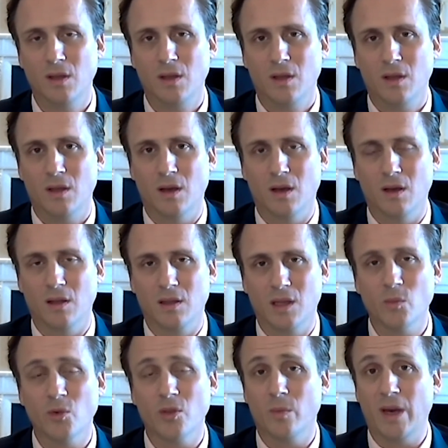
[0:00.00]
a
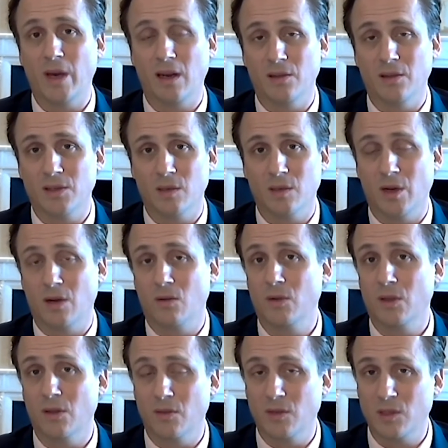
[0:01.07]
number of the panelists about
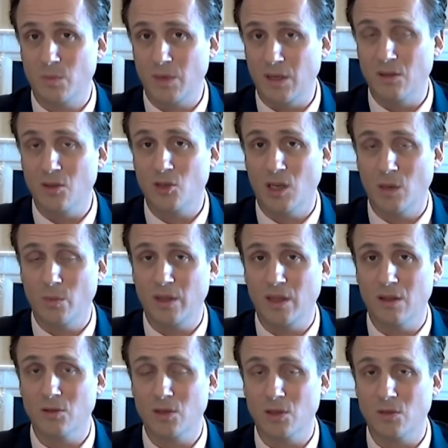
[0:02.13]
the speed and the shape of the
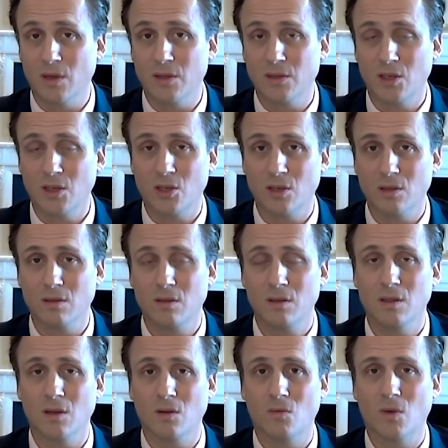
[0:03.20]
energy transition.
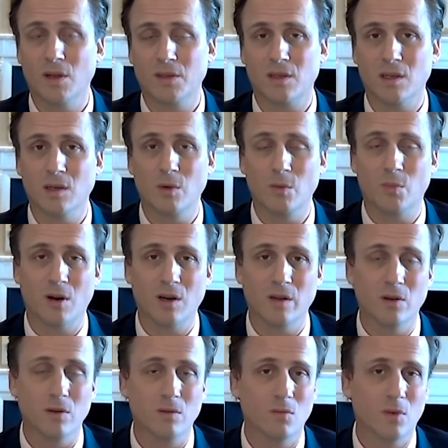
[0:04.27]
What's going to be part of
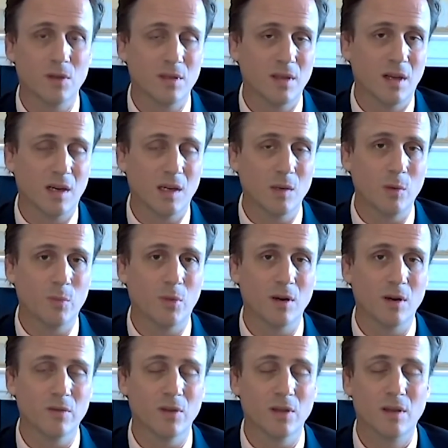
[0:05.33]
it, what's not going to be
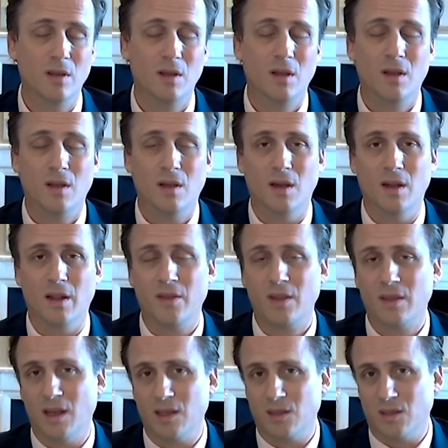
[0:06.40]
part of it, and I think
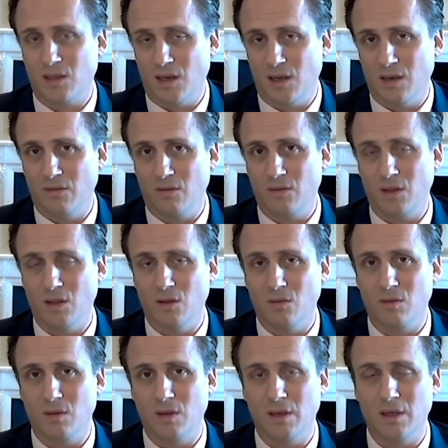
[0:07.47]
that's the kind of
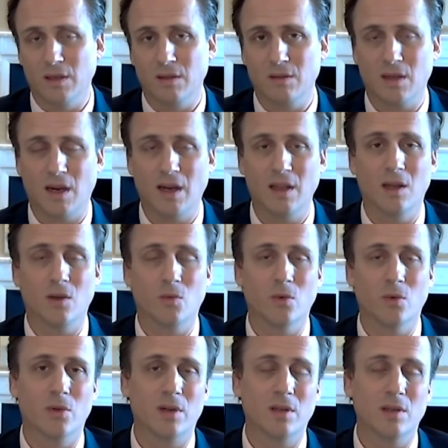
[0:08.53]
dialogue we're
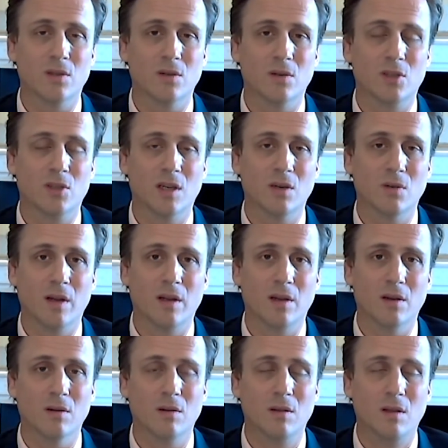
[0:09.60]
looking to sort of generate here.